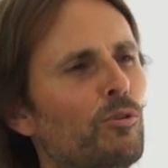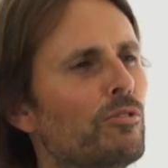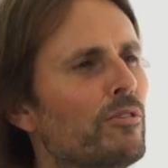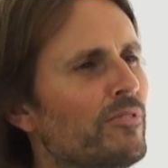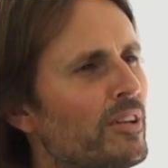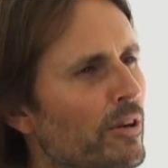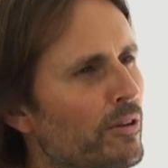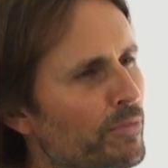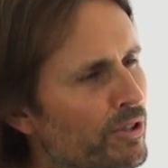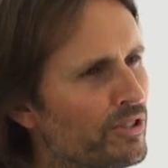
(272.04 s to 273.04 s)
more of their
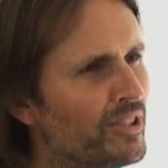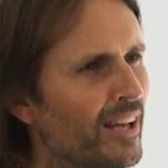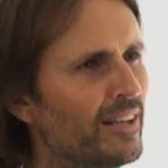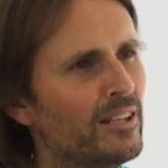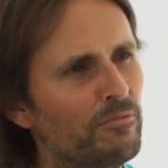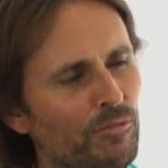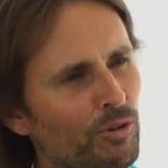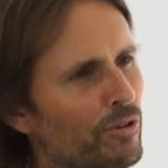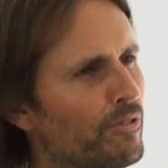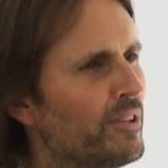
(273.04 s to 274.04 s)
own personality,
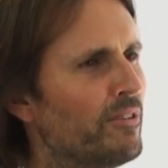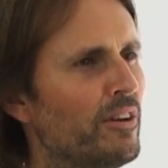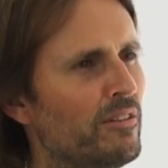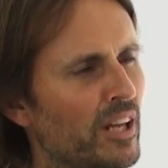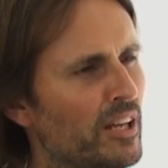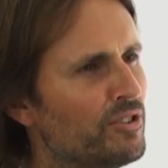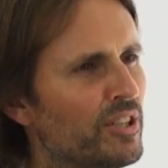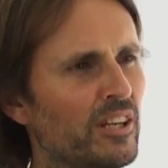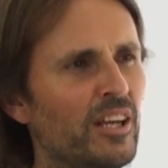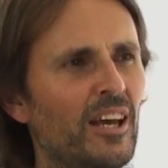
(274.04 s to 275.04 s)
more of their own
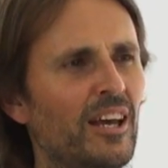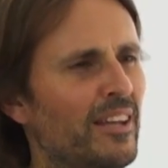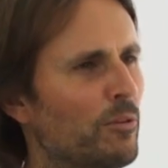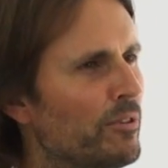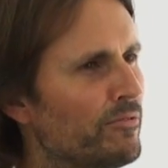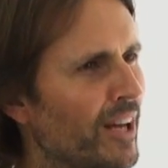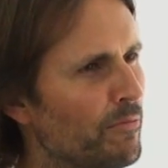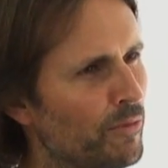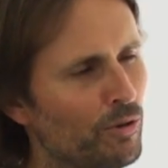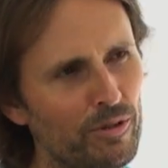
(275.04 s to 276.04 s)
nature. They would have
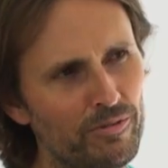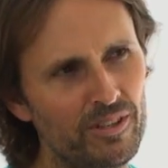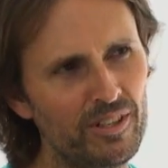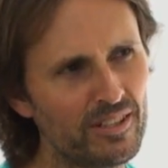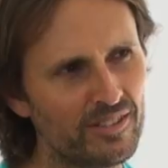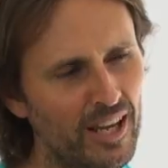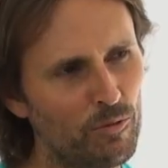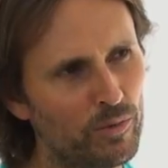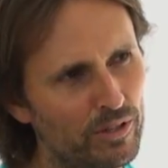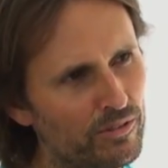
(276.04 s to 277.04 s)
done more of the things they
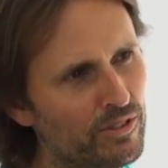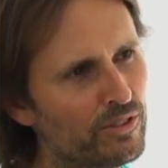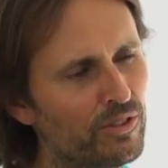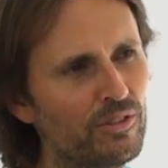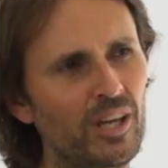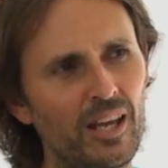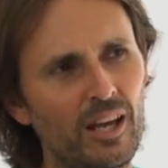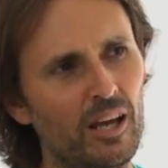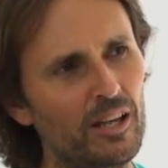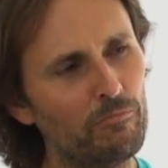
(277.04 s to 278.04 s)
willed to do.
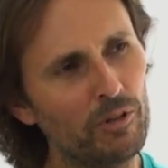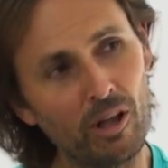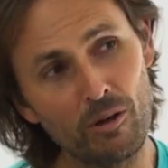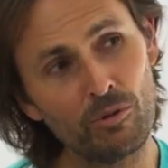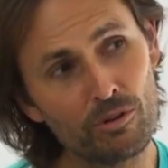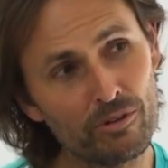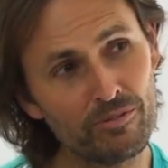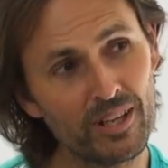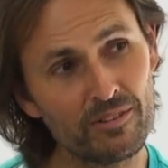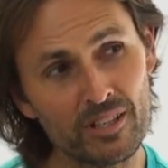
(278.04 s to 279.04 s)
A lot more
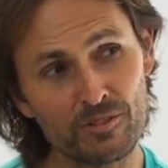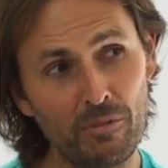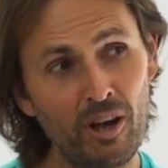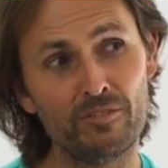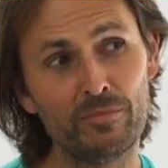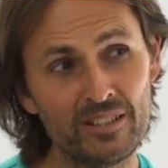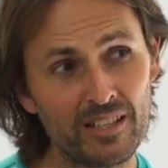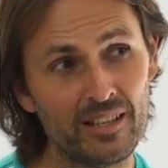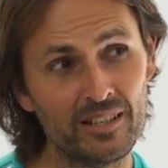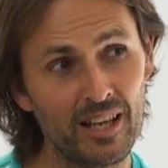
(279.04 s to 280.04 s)
of their things might have been
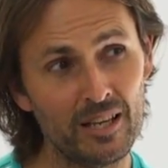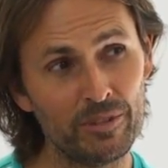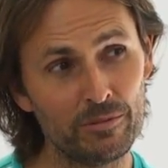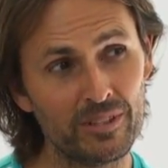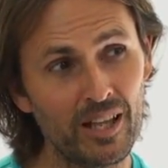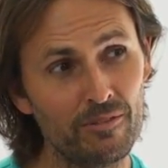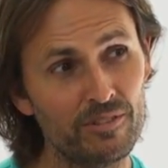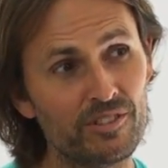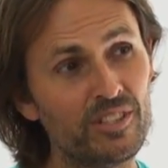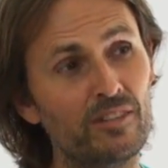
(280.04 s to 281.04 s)
done in harmony with love
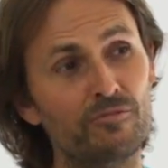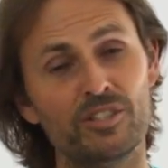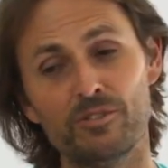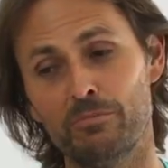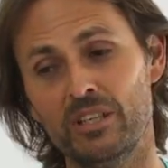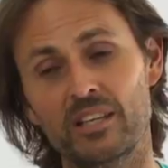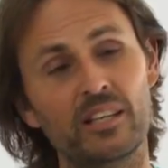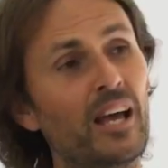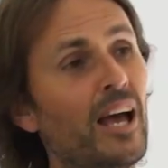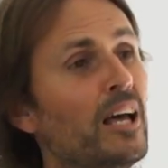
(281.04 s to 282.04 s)
instead of just being
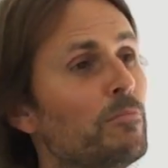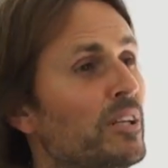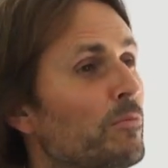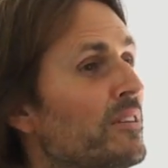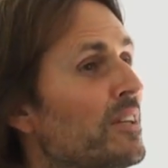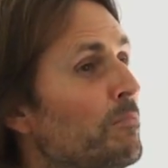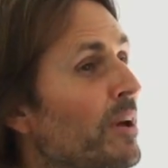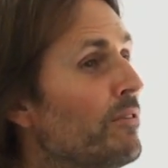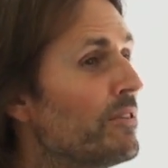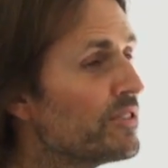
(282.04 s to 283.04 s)
in harmony with their
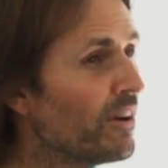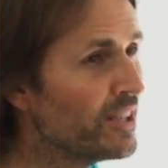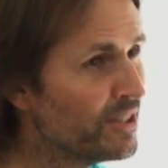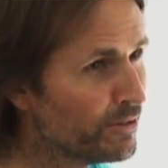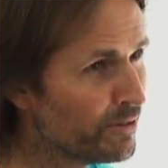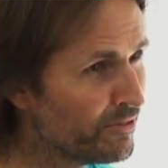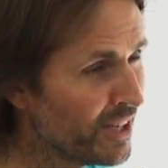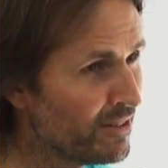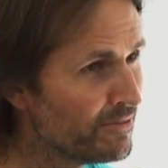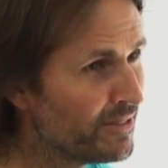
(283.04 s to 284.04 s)
parents' idea of
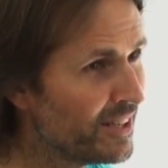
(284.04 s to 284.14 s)
love,